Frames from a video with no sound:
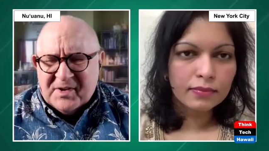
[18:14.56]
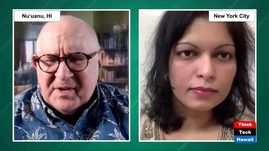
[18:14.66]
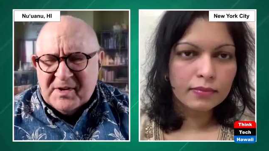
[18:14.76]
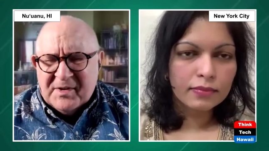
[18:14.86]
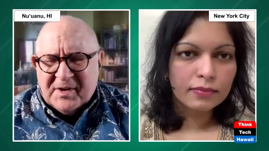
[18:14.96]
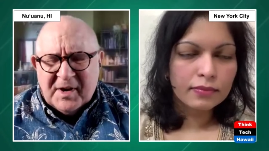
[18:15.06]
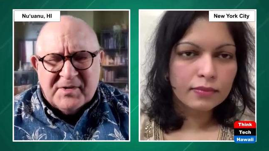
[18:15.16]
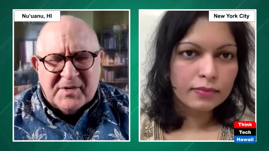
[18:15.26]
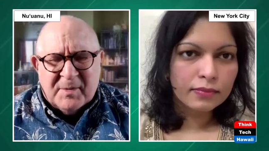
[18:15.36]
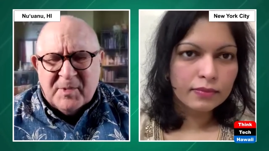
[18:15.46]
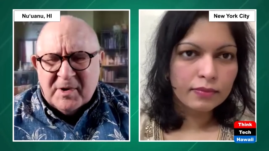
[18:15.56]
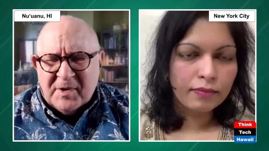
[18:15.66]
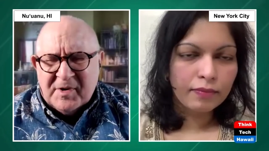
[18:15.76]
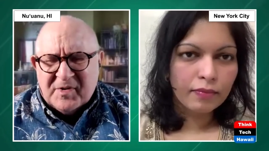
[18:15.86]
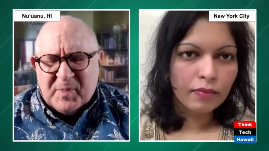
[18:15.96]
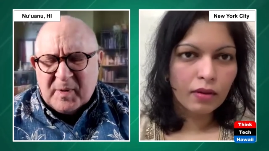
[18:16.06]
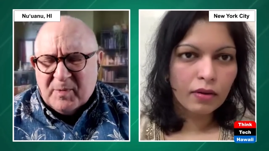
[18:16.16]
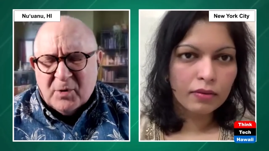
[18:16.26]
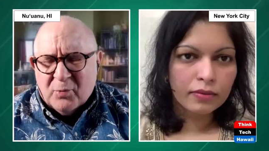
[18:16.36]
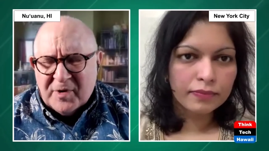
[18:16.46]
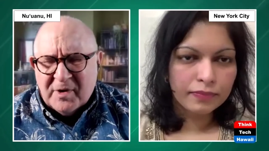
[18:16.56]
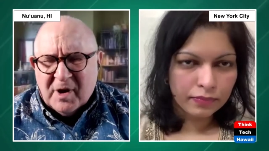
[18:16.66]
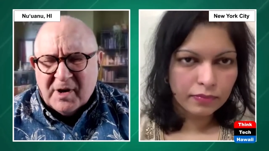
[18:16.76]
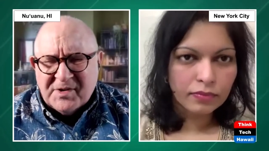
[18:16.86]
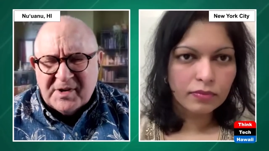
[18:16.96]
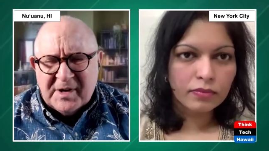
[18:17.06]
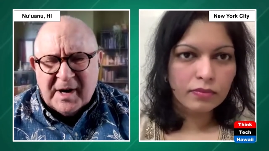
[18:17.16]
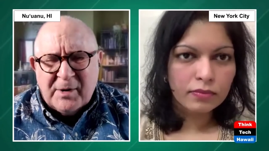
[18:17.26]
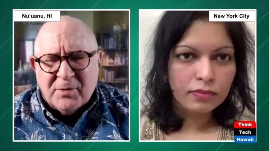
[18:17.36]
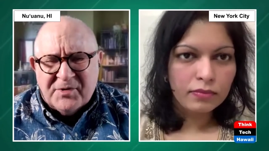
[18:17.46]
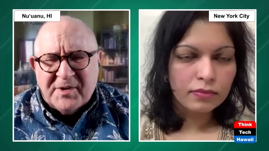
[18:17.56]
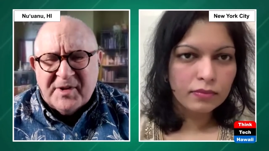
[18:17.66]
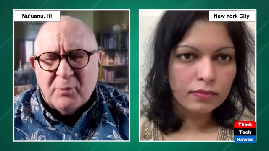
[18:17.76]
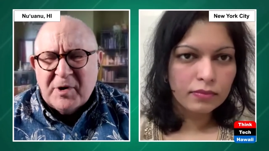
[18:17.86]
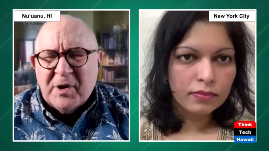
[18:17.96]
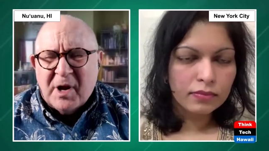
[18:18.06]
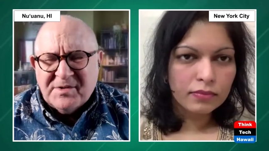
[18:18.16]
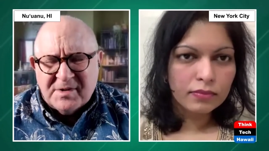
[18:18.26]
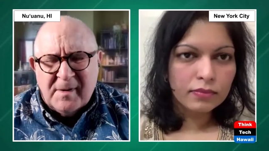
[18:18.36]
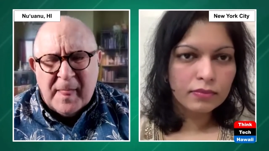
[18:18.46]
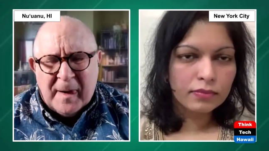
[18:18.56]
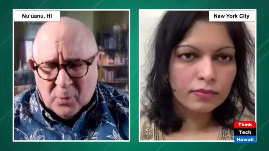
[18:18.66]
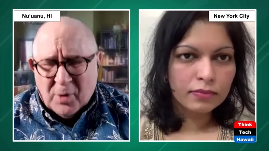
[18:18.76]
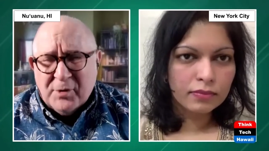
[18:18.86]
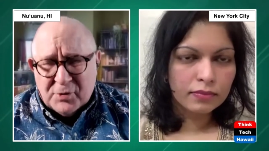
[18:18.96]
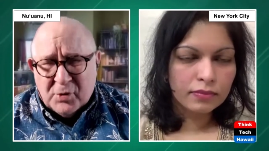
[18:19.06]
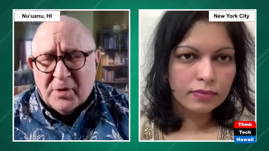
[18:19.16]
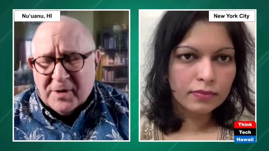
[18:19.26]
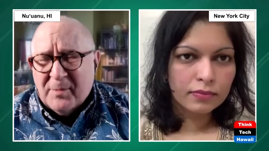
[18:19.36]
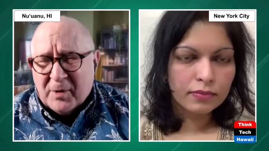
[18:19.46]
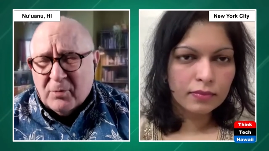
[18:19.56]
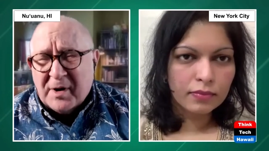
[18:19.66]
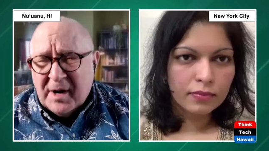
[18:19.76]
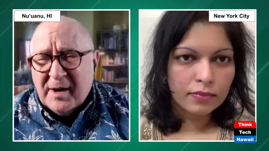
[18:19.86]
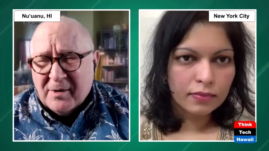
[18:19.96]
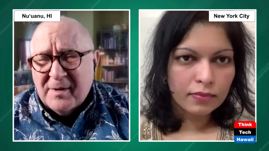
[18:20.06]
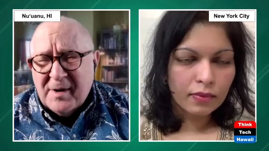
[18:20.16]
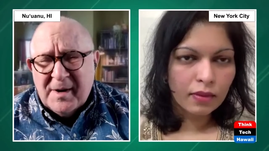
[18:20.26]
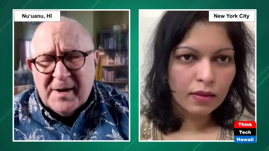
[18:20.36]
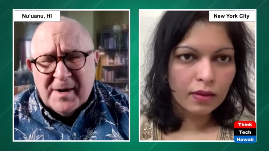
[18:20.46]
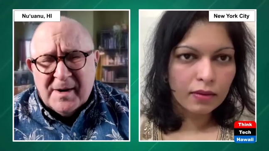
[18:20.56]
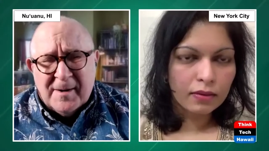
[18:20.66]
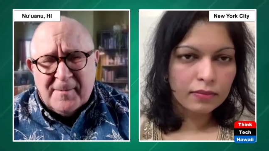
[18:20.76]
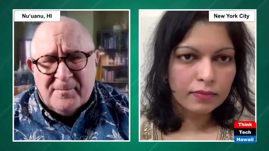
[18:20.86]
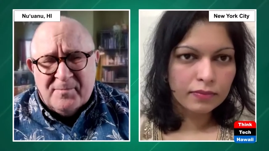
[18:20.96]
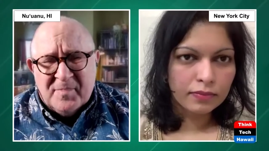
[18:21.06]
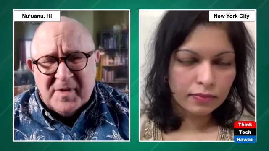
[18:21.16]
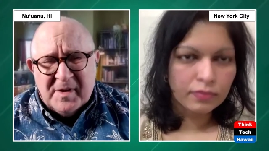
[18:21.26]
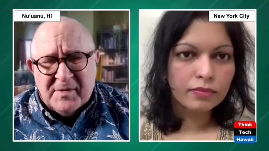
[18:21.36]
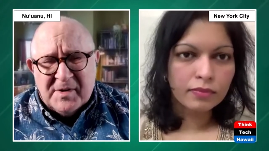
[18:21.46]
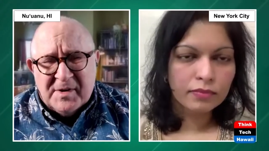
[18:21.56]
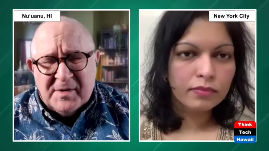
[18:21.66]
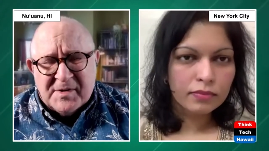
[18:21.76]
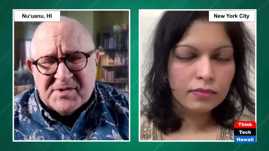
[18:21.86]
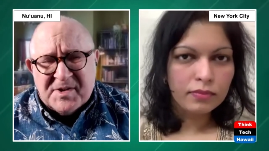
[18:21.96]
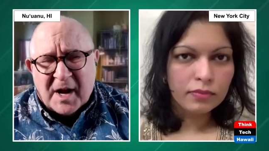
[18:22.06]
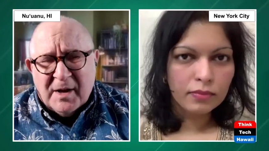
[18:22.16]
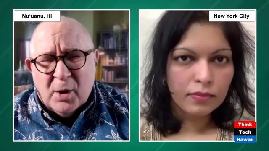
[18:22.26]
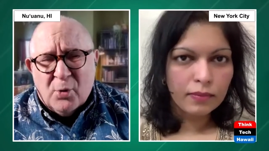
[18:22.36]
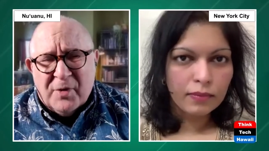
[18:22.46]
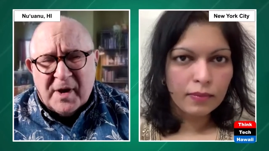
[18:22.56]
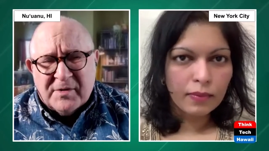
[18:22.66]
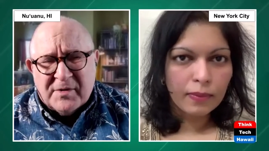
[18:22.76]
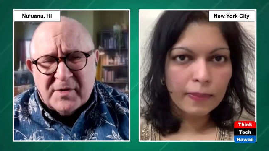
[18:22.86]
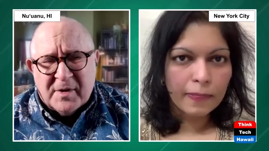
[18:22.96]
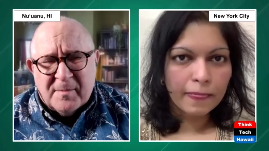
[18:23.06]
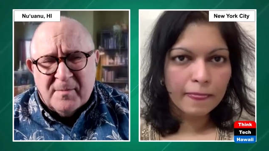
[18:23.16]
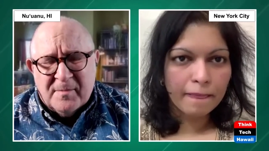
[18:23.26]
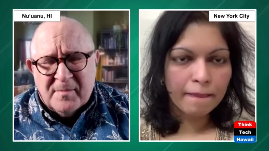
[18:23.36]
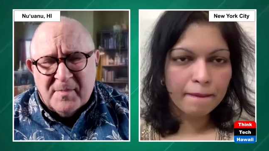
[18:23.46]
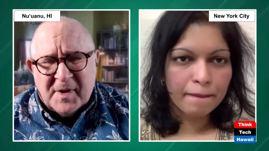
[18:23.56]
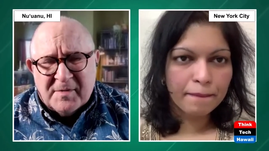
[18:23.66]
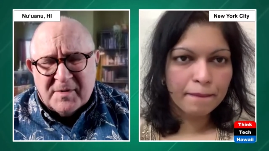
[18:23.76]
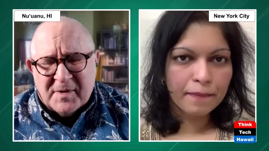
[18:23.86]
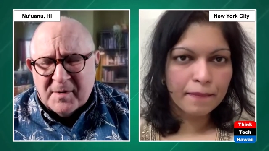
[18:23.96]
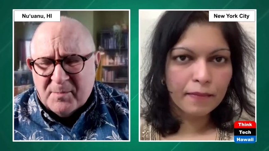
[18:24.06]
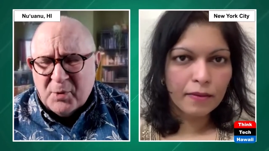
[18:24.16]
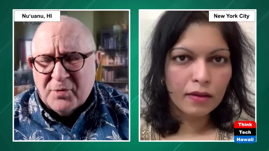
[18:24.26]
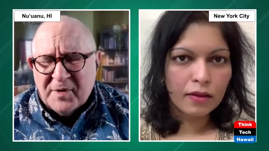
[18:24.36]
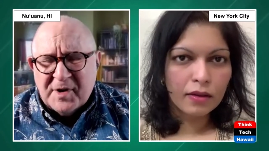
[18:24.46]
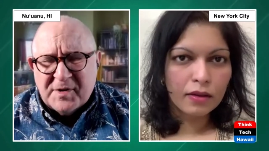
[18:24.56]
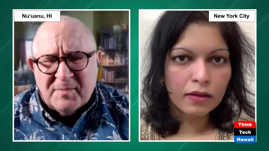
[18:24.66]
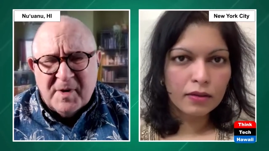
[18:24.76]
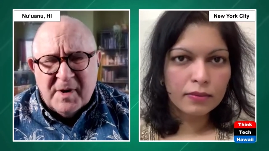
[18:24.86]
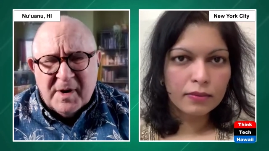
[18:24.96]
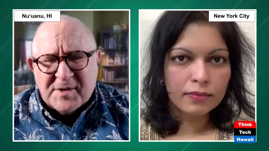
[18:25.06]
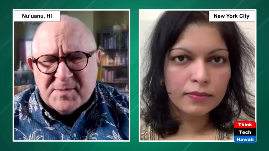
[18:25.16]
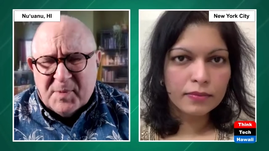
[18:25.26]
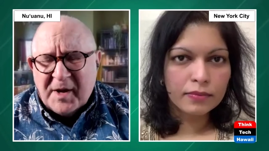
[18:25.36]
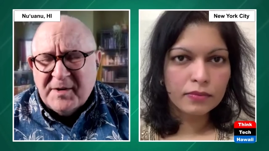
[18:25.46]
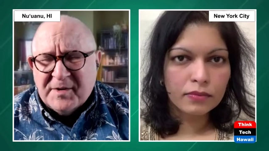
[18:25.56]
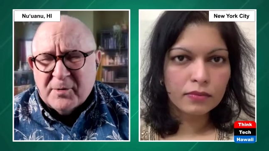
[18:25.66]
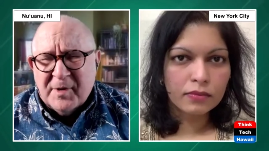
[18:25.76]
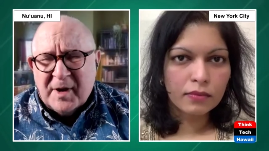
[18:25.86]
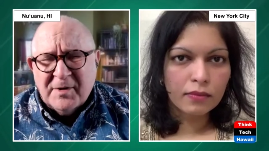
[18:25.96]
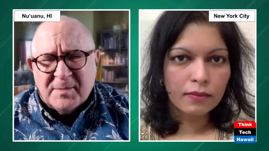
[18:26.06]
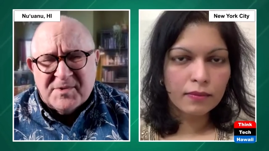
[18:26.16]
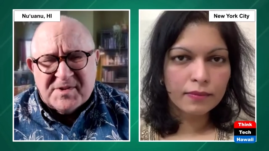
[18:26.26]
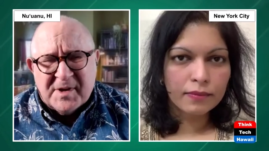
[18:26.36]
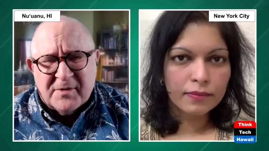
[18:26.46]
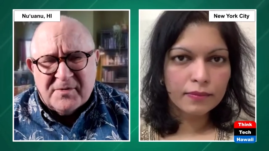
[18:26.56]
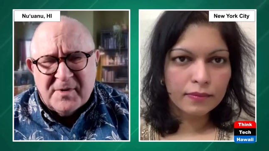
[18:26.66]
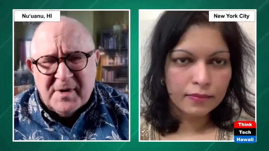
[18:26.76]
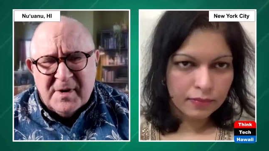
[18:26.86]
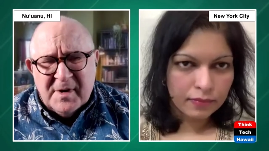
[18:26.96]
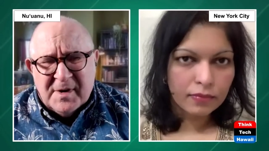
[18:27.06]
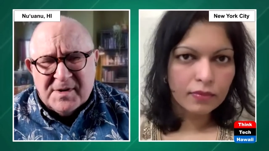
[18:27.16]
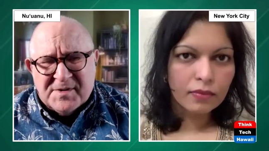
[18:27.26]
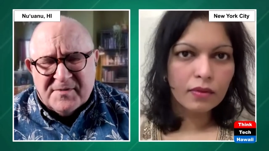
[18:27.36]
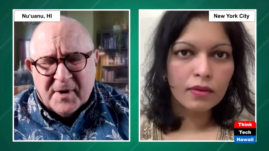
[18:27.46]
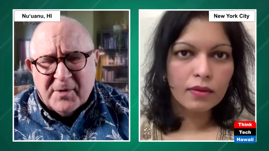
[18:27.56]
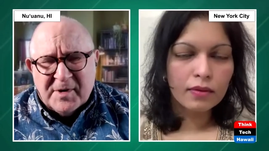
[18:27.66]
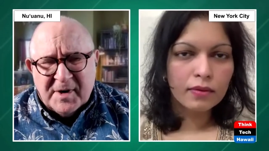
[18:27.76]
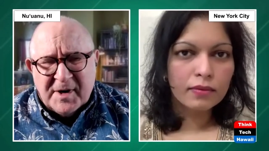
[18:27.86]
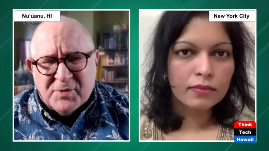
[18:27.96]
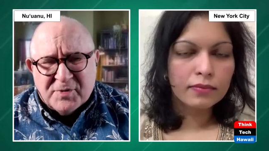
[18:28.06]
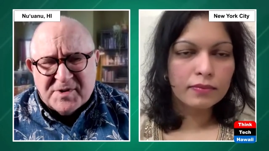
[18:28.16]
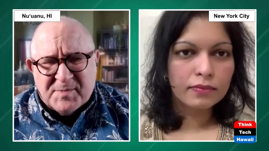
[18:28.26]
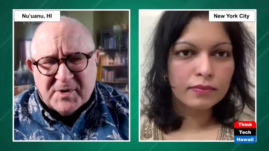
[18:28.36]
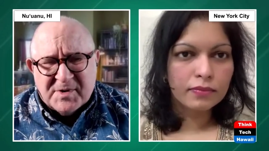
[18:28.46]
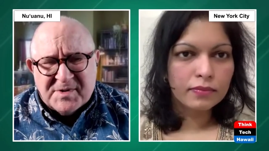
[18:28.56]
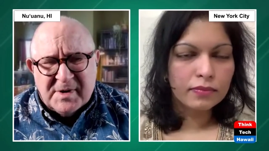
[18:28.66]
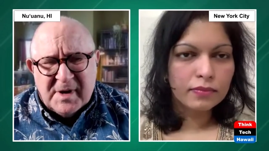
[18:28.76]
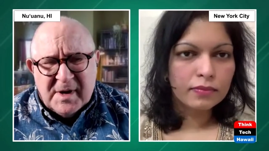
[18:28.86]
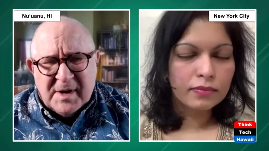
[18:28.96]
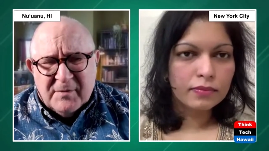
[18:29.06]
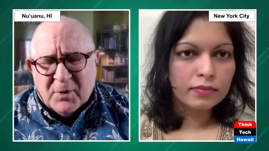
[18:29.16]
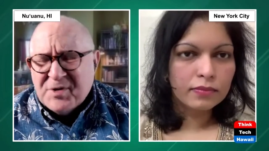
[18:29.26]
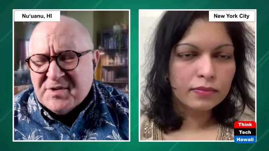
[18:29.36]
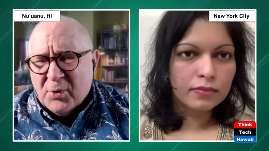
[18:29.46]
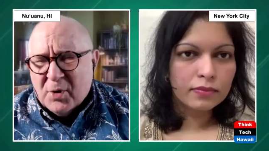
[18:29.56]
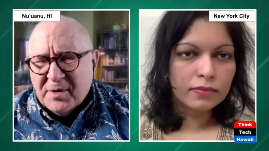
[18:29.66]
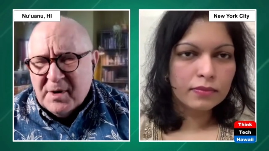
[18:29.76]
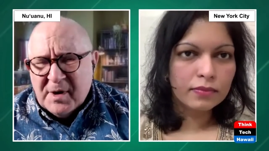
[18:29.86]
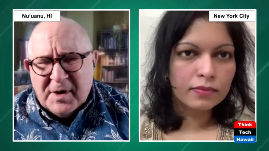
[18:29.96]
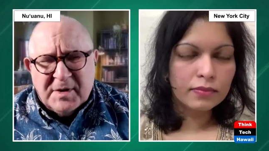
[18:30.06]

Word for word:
Speaker 1: in the case of the Middle East, people don't realize it, and I don't think they realize what you're talking about right now um, the, the, the silo that um, that uh, Putin has has painted around himself is very dangerous because first of all he